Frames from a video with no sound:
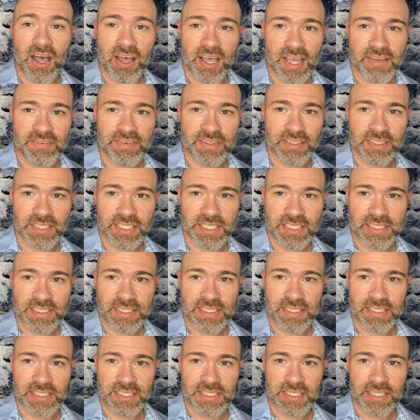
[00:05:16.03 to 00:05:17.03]
have it linked
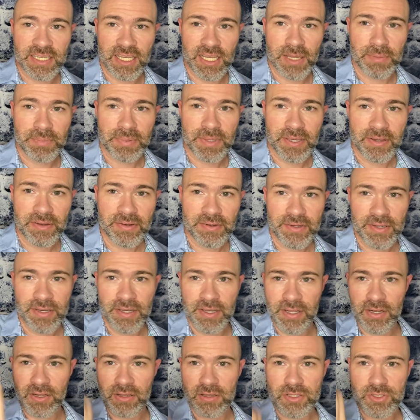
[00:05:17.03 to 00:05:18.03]
up here
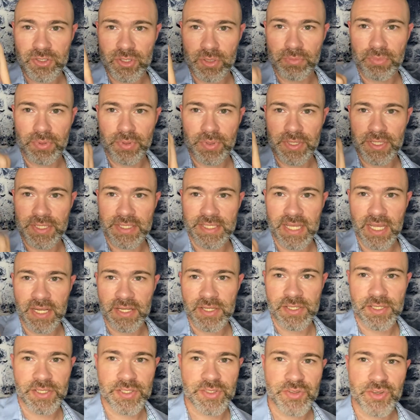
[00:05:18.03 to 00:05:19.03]
and I'll also put it down
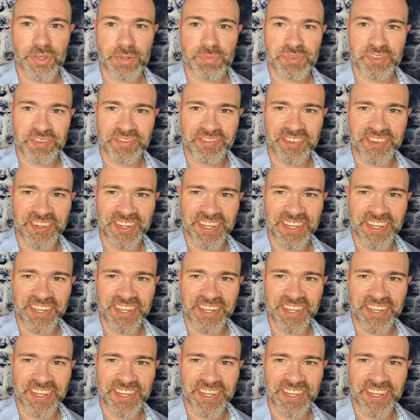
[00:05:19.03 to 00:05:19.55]
in the description for